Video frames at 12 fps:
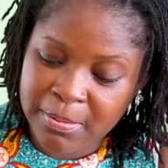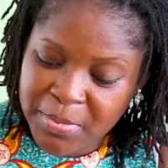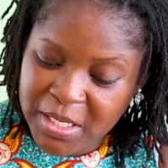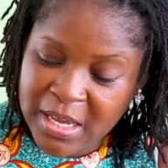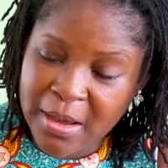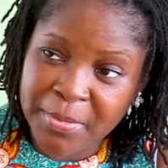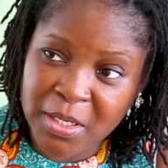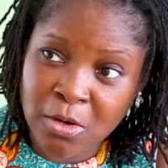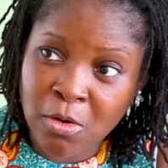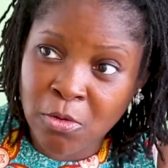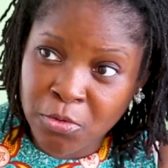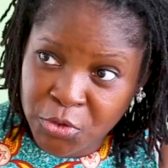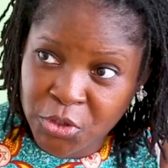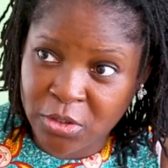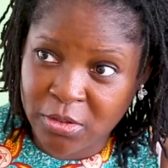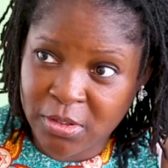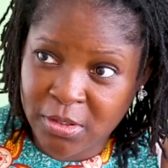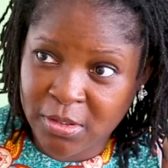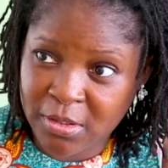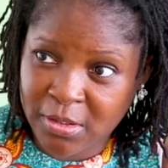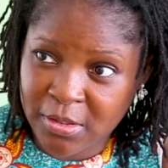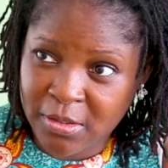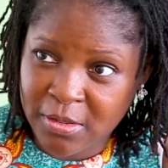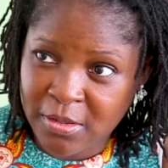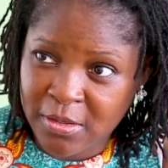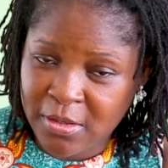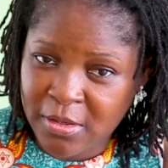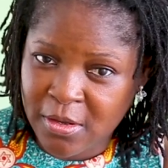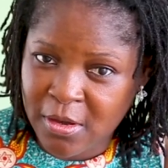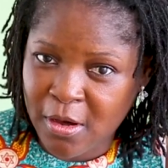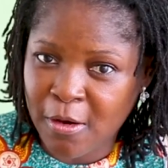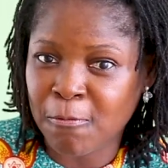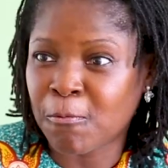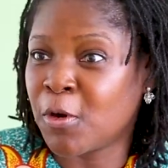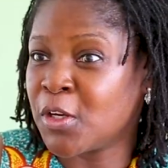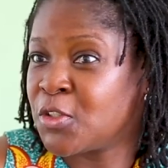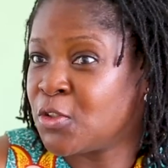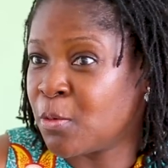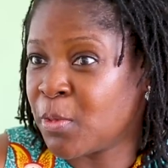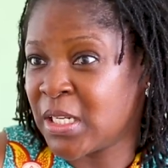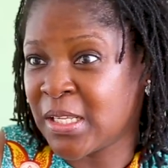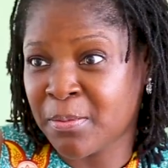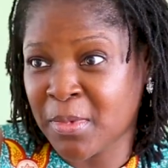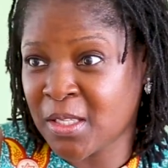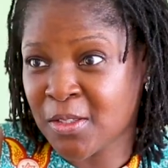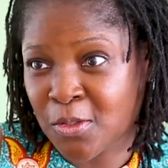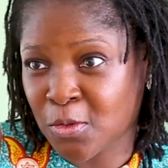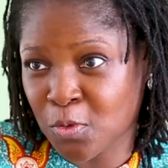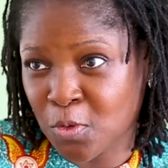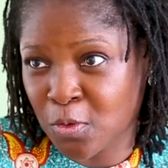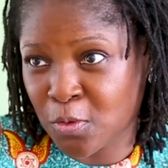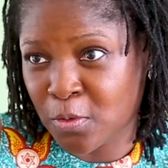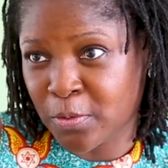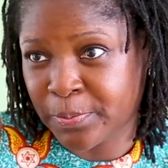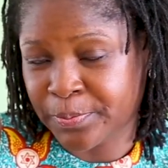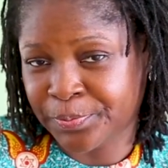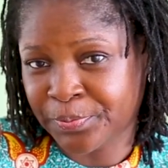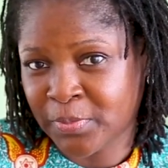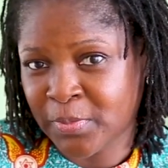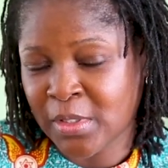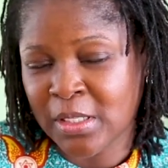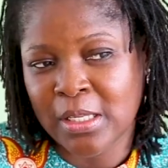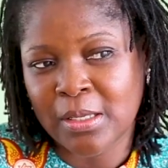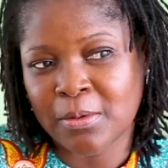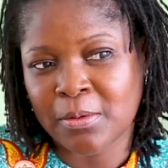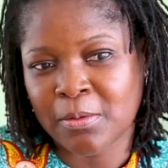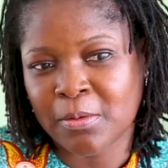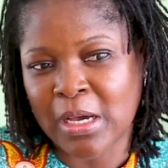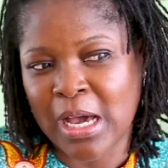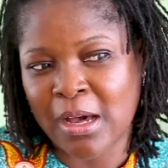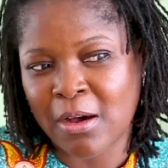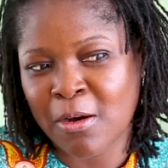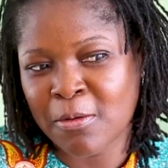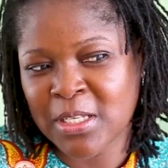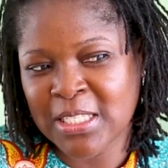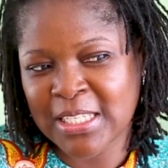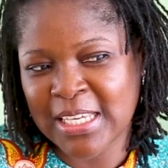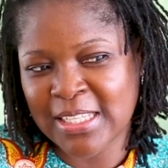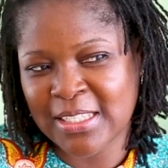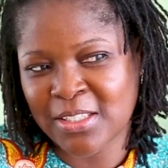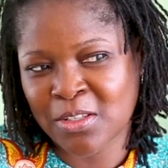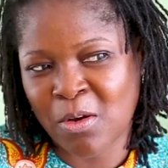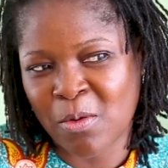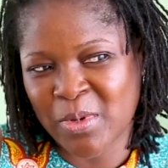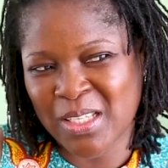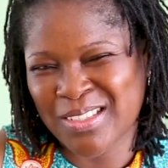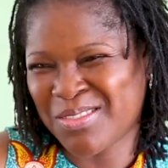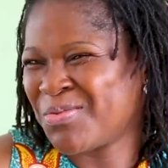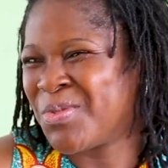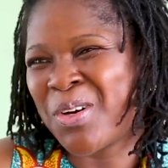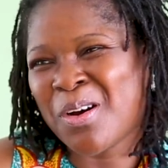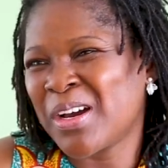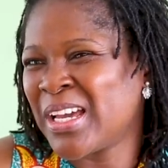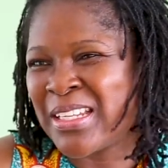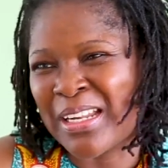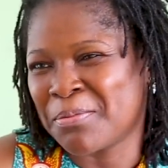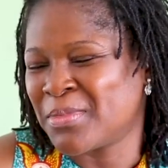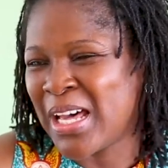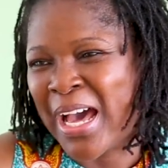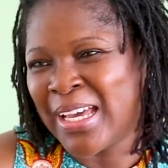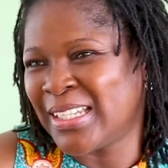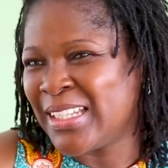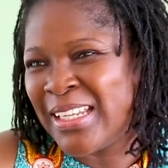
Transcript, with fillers: becoming conscious of what your body means to you. I always hear these comments, we all end up dying